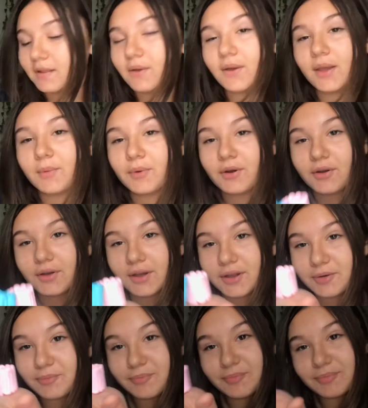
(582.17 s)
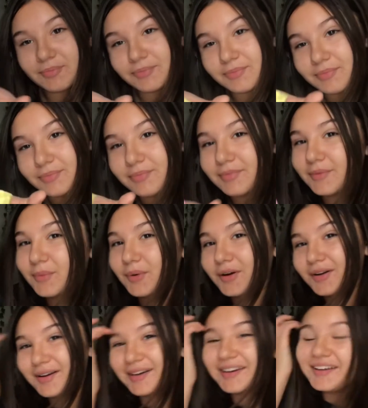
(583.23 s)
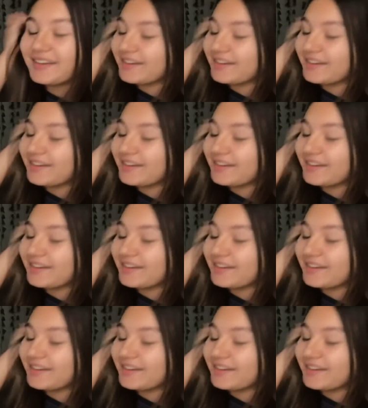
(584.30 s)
Okay, we're all good. We're all good.